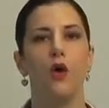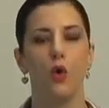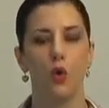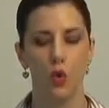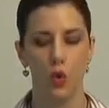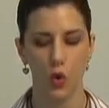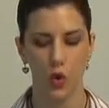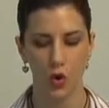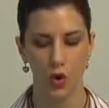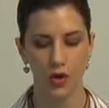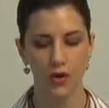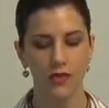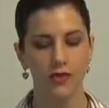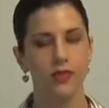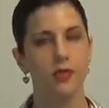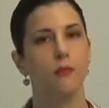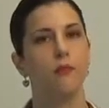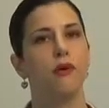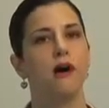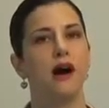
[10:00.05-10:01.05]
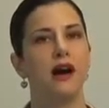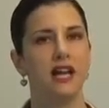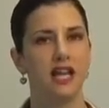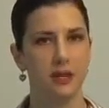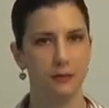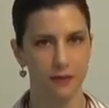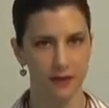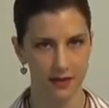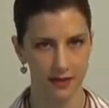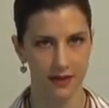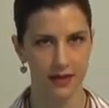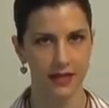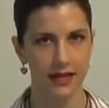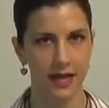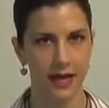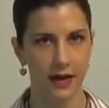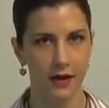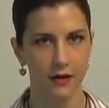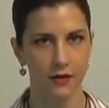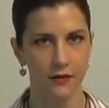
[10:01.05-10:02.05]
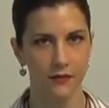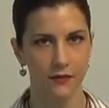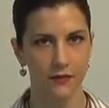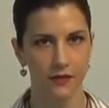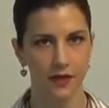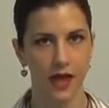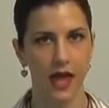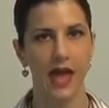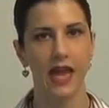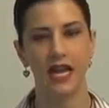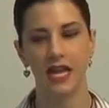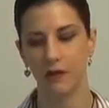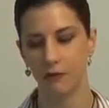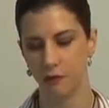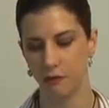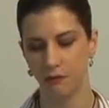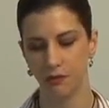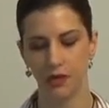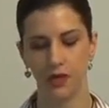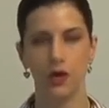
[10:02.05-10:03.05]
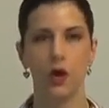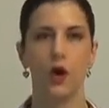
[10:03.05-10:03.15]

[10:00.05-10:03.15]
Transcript: Or the pot can be slid out and it can be put